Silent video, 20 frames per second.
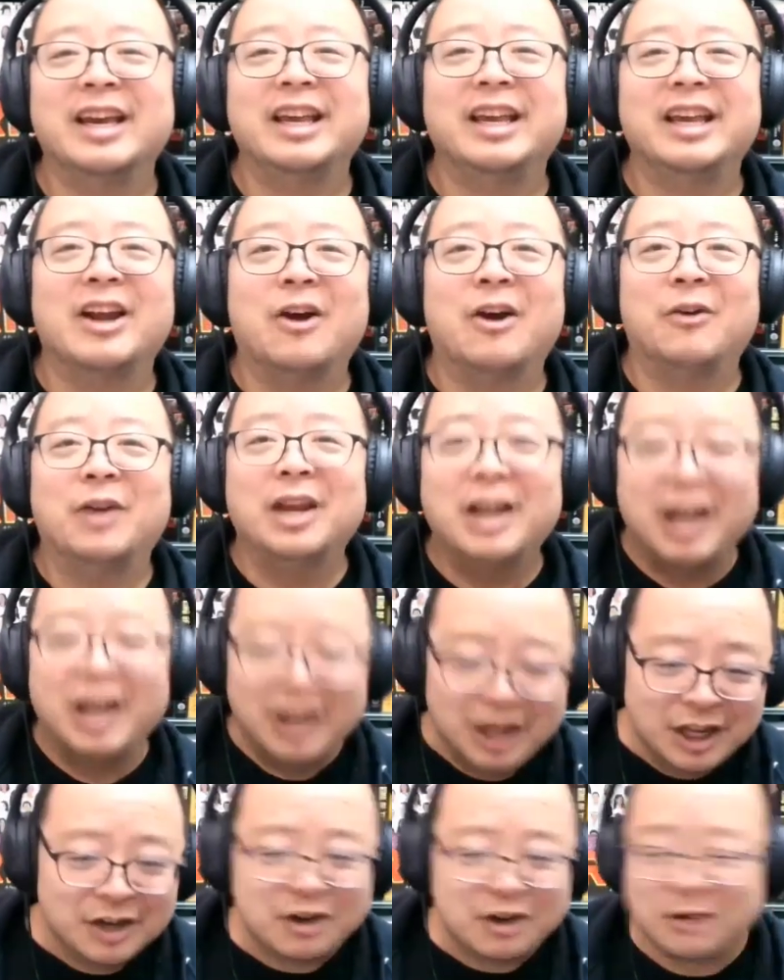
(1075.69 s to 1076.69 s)

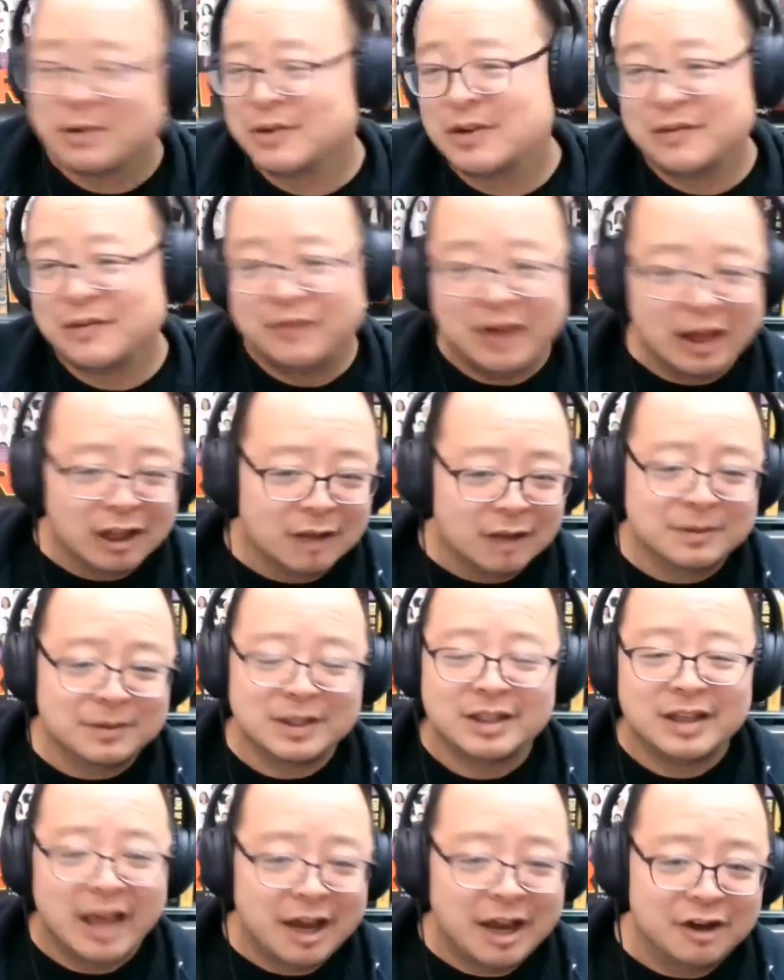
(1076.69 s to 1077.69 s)
in terms of
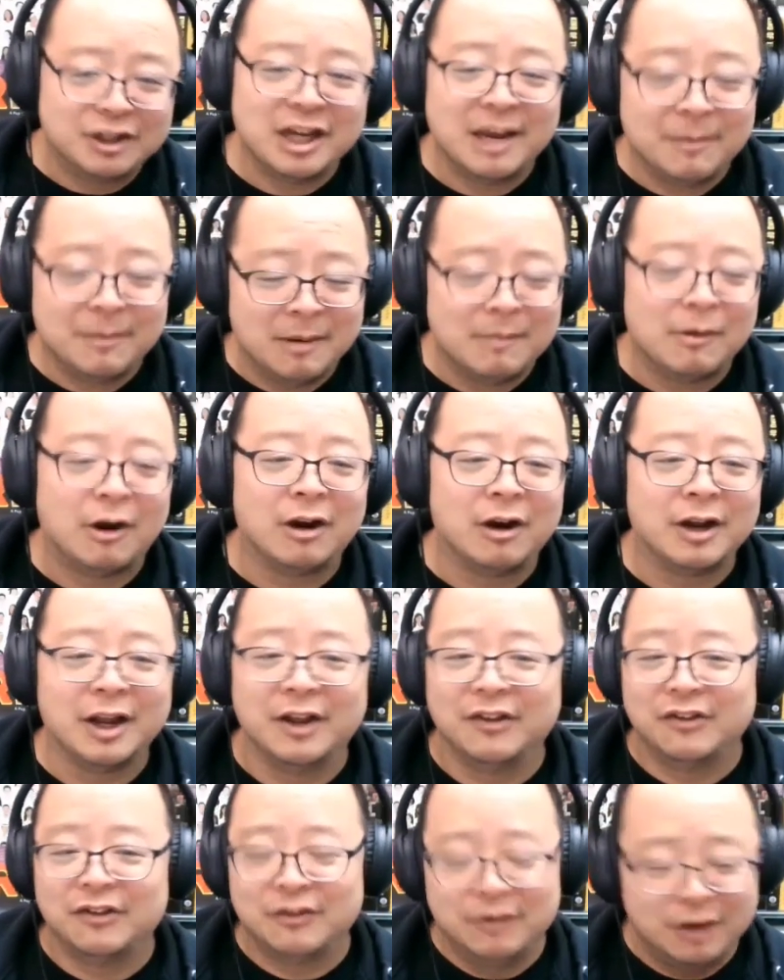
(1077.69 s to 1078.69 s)
developed entertainment
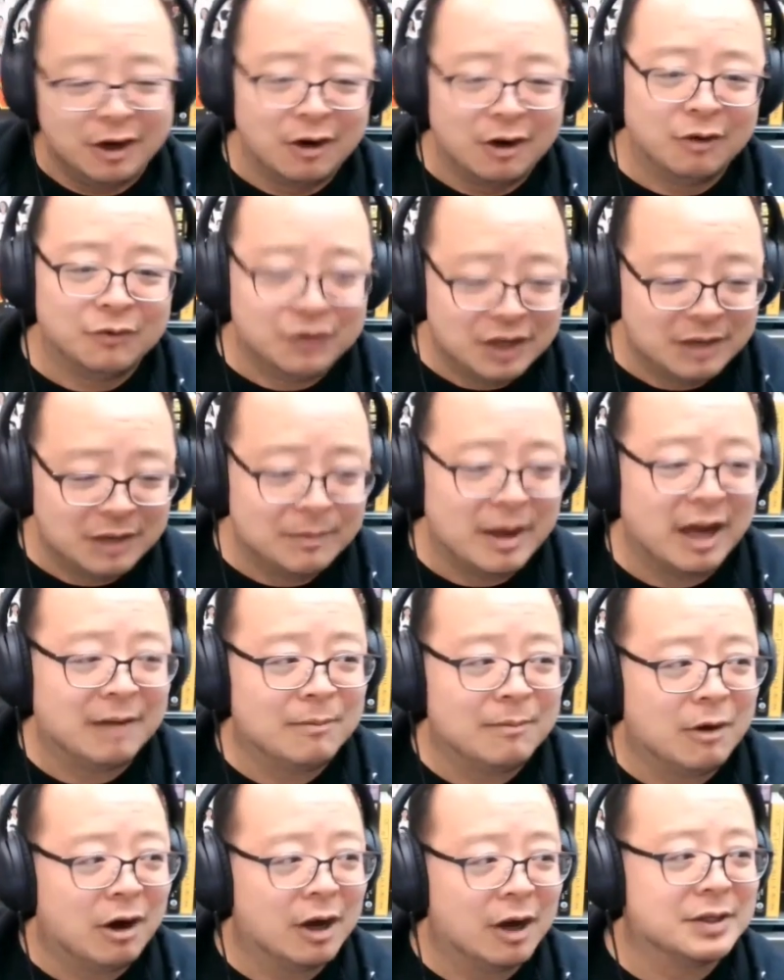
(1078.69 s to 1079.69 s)
markets, cinematic
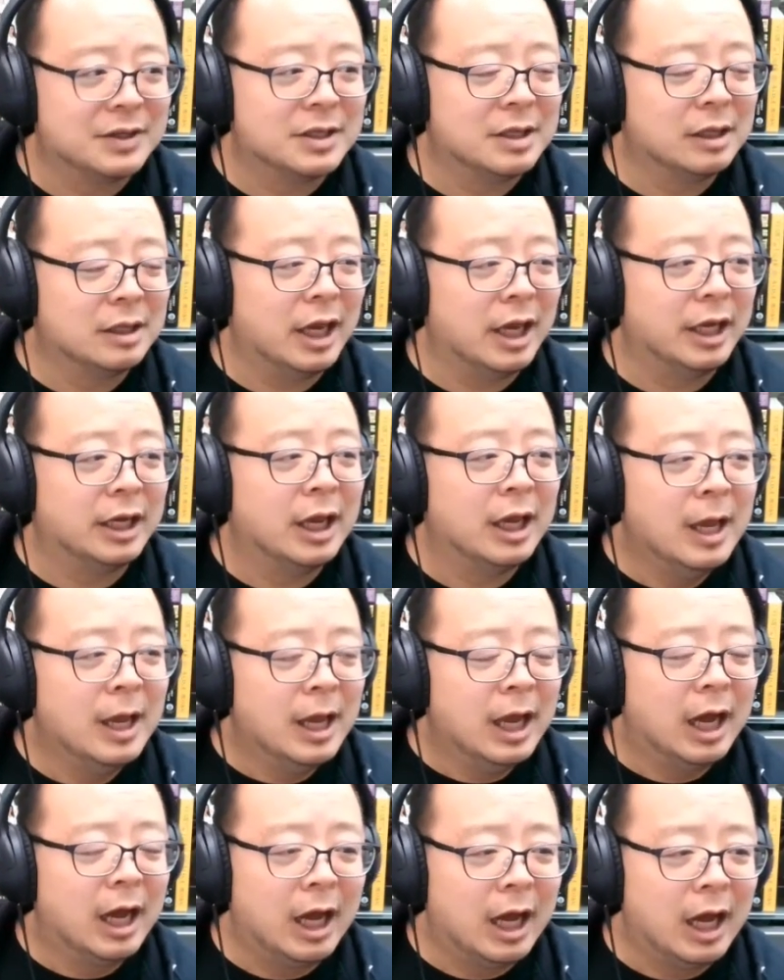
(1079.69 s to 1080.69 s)
markets and the like,
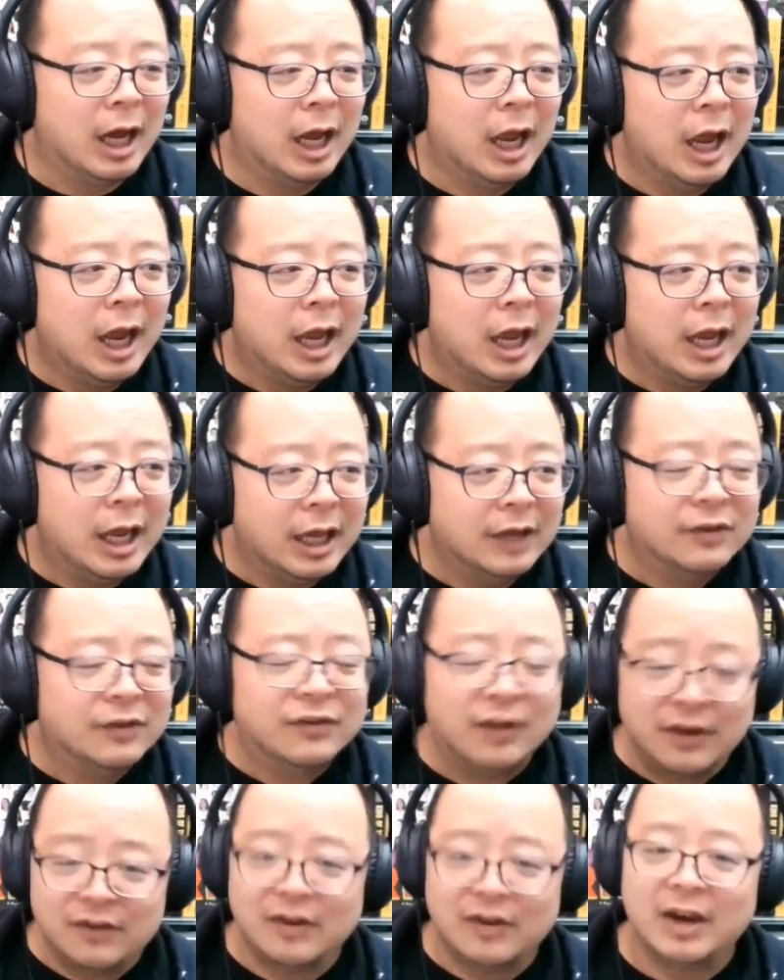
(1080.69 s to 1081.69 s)
uh, is
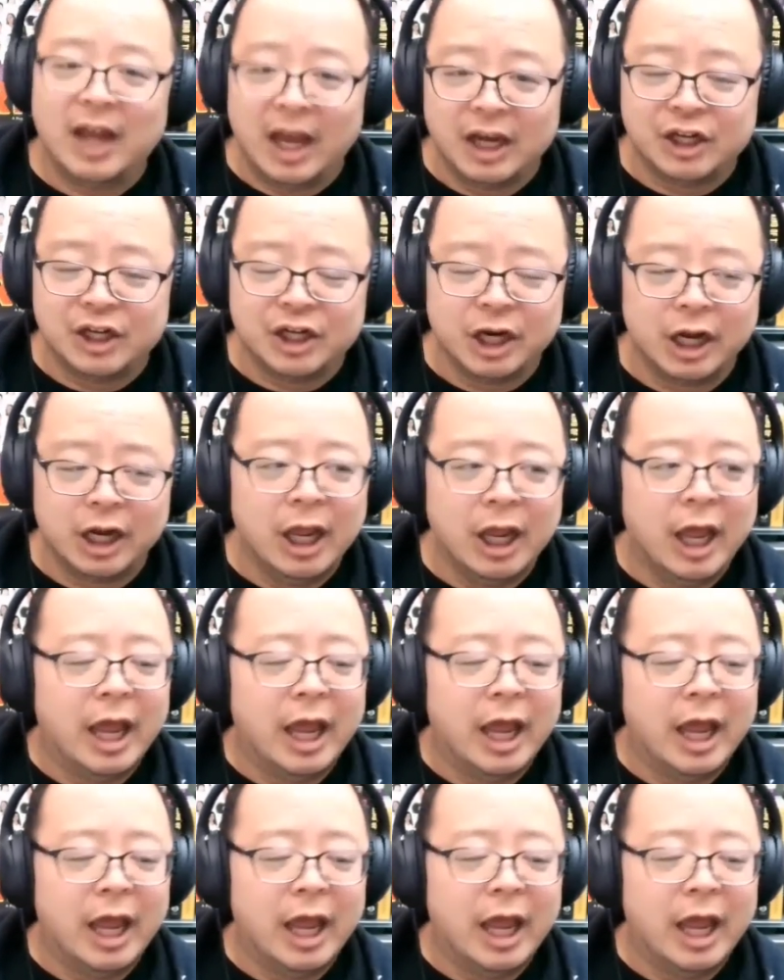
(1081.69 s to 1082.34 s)
in Asia.